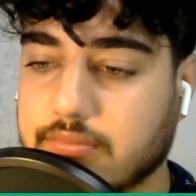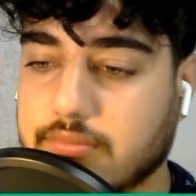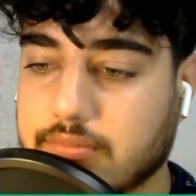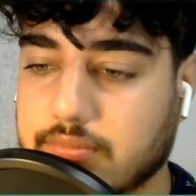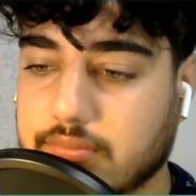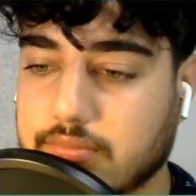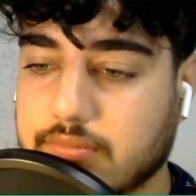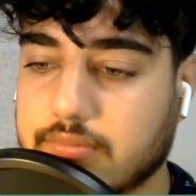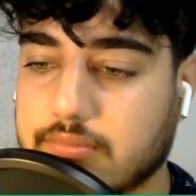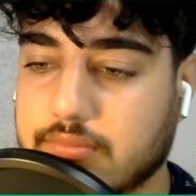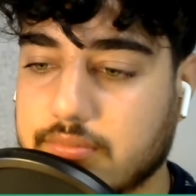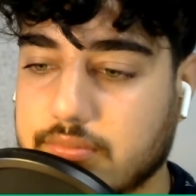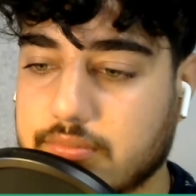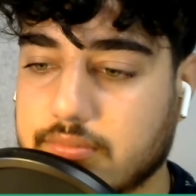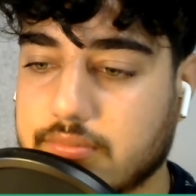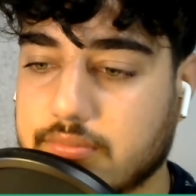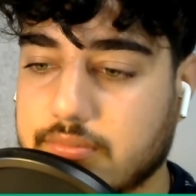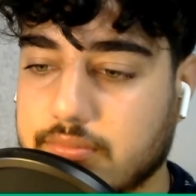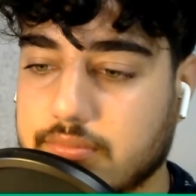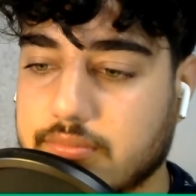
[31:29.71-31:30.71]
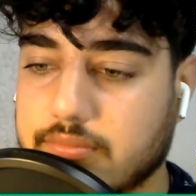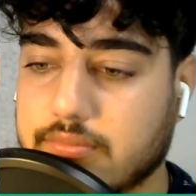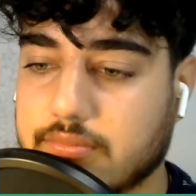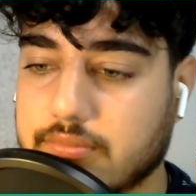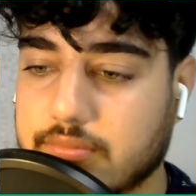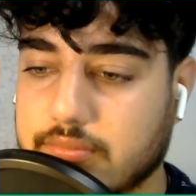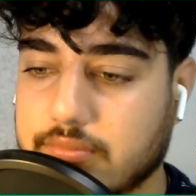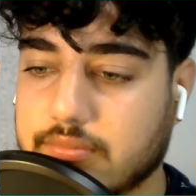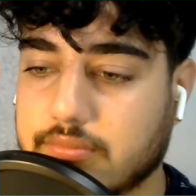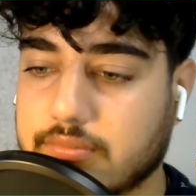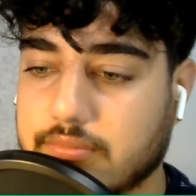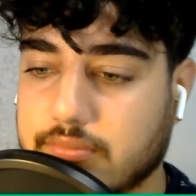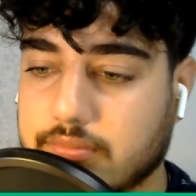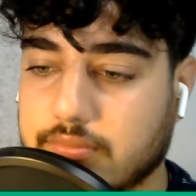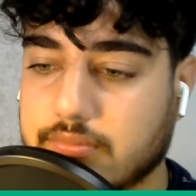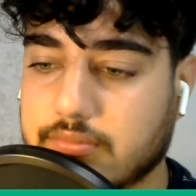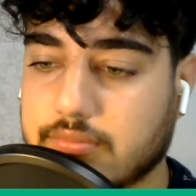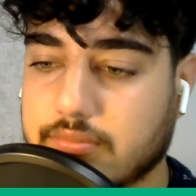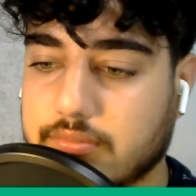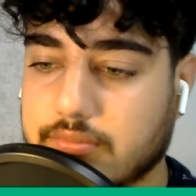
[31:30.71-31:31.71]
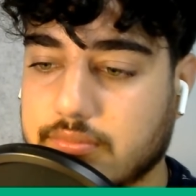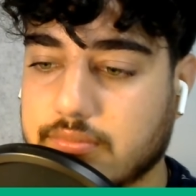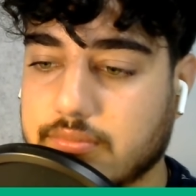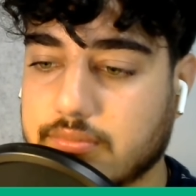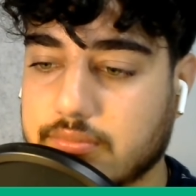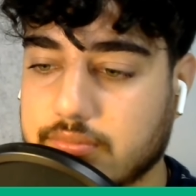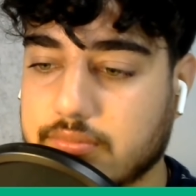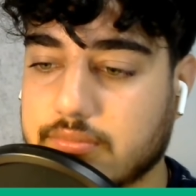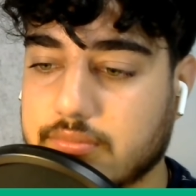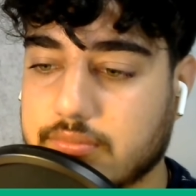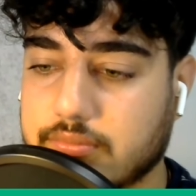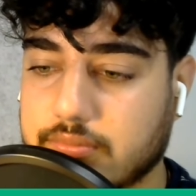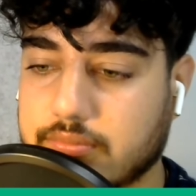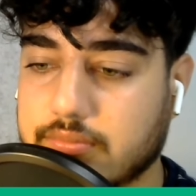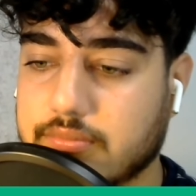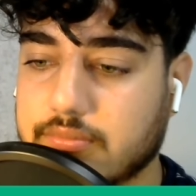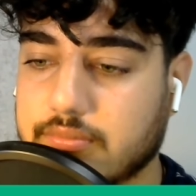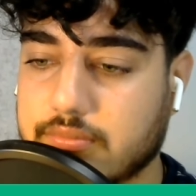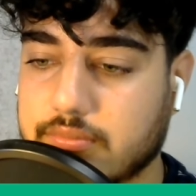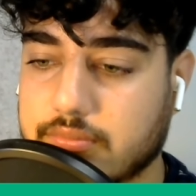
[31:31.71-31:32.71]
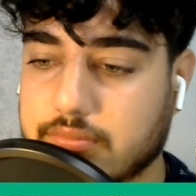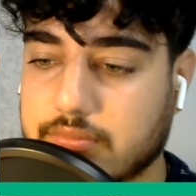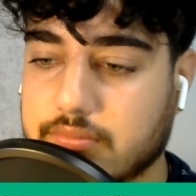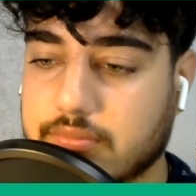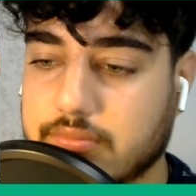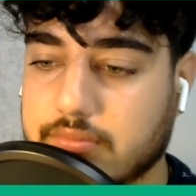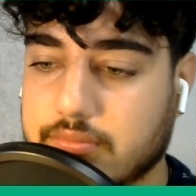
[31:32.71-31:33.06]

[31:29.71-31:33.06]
(not speaking)